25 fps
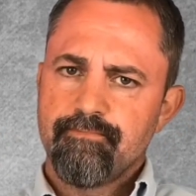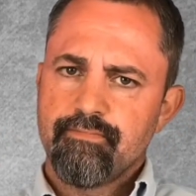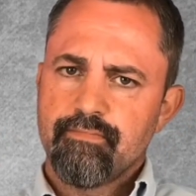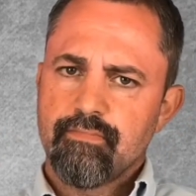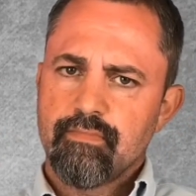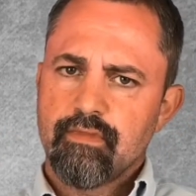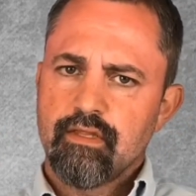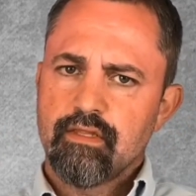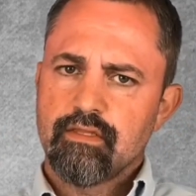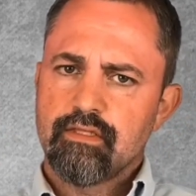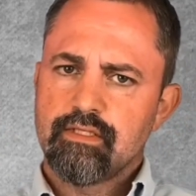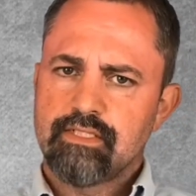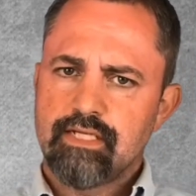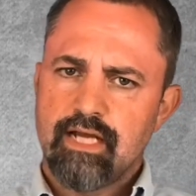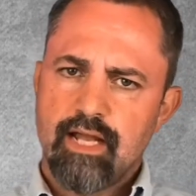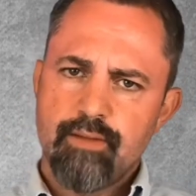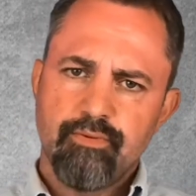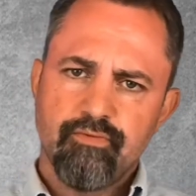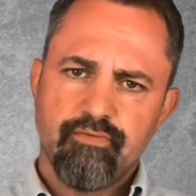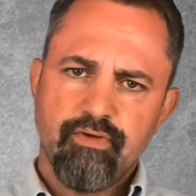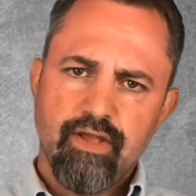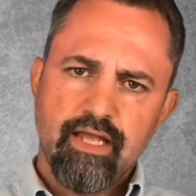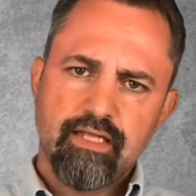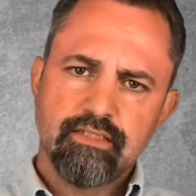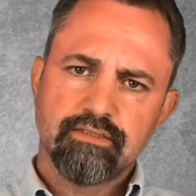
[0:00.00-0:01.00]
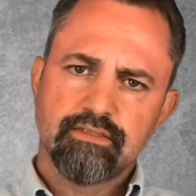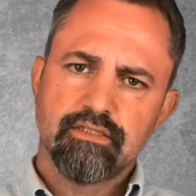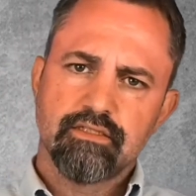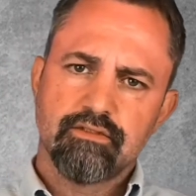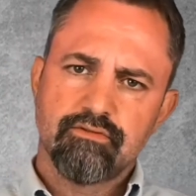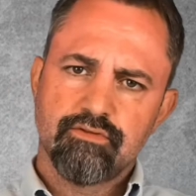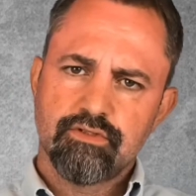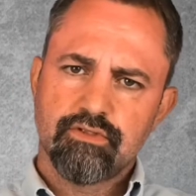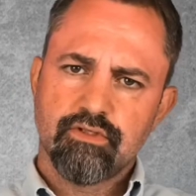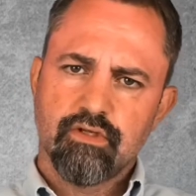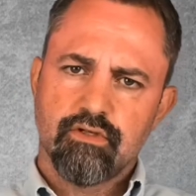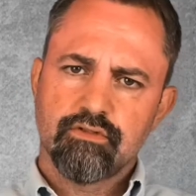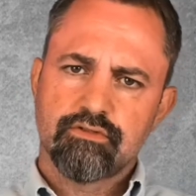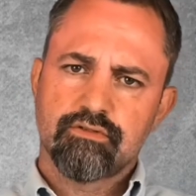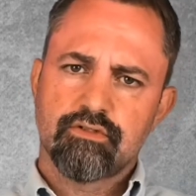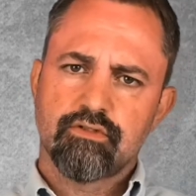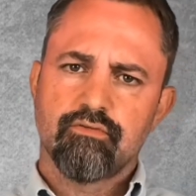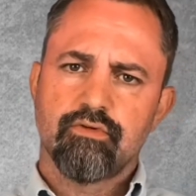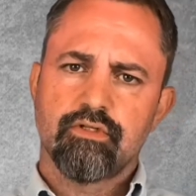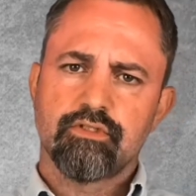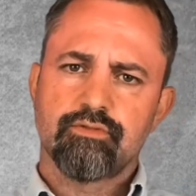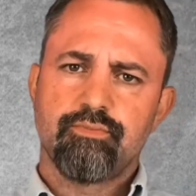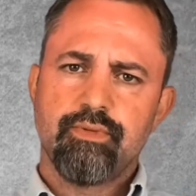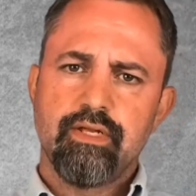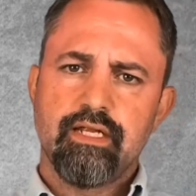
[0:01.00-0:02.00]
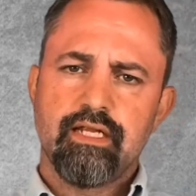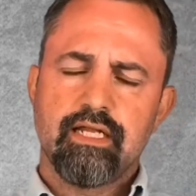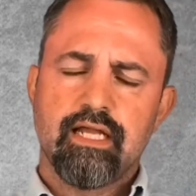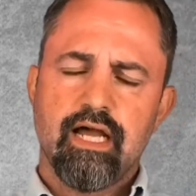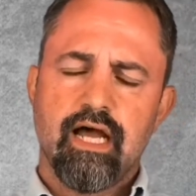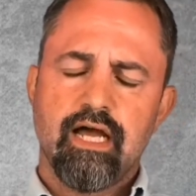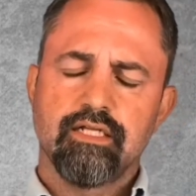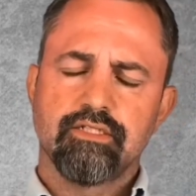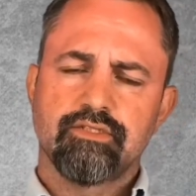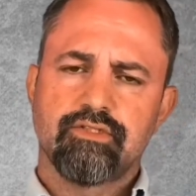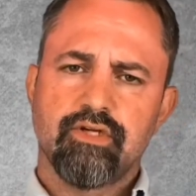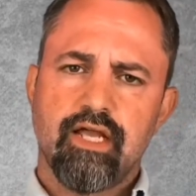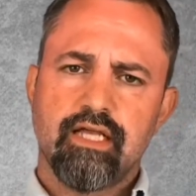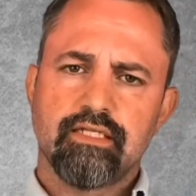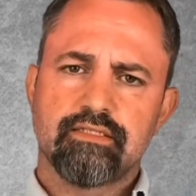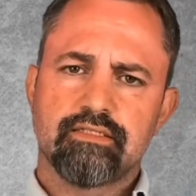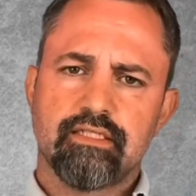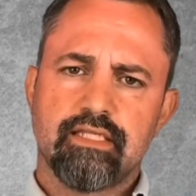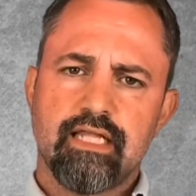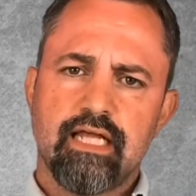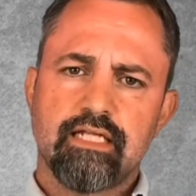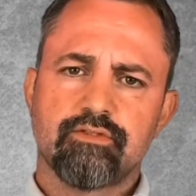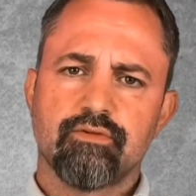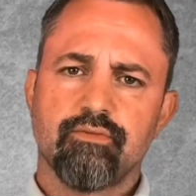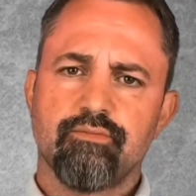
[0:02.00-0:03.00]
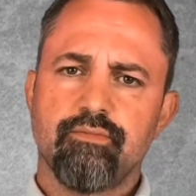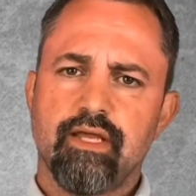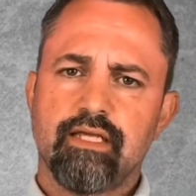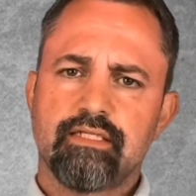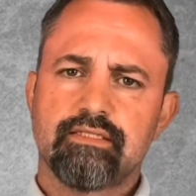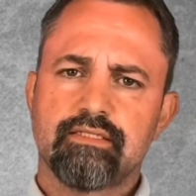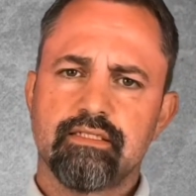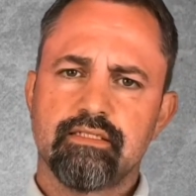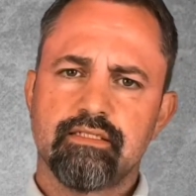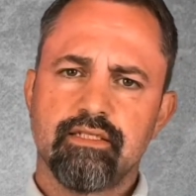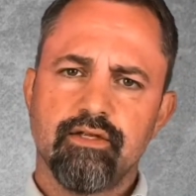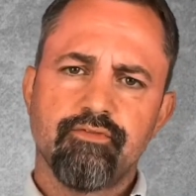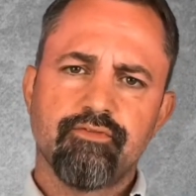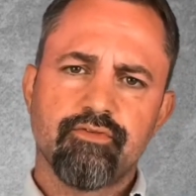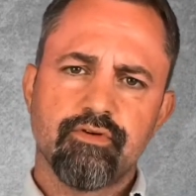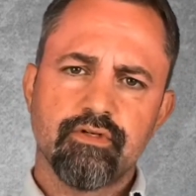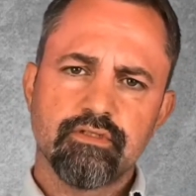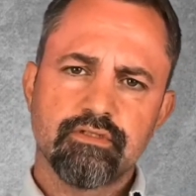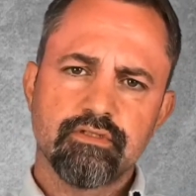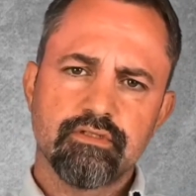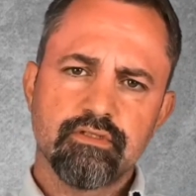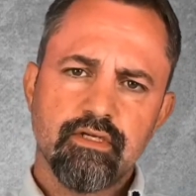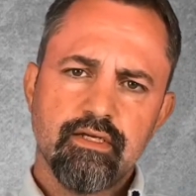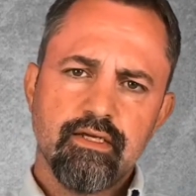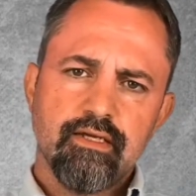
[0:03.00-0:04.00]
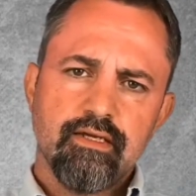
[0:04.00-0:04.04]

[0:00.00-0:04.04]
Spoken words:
The type of hands and the results are what's being contrasted. That's what makes the difference.